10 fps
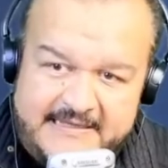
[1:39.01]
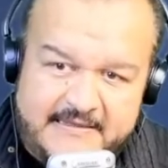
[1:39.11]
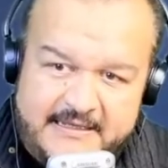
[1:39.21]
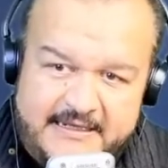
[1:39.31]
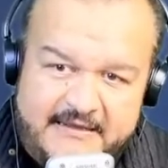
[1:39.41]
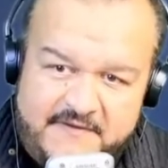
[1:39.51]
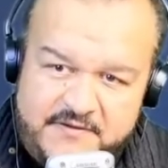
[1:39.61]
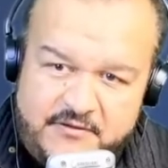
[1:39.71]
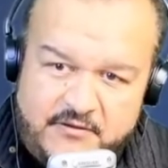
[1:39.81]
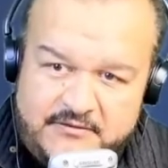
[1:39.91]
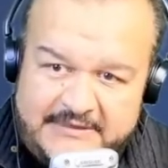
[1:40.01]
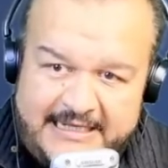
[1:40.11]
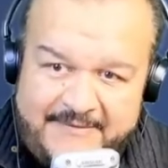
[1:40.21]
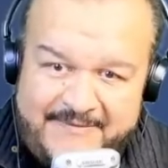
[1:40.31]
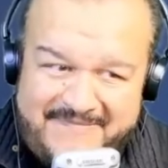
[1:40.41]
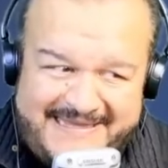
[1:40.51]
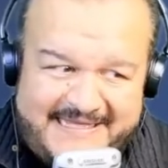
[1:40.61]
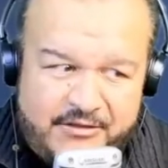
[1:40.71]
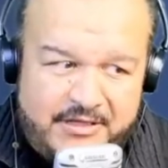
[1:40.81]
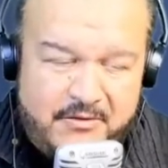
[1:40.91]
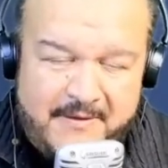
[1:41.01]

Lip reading: that iconic building in New York.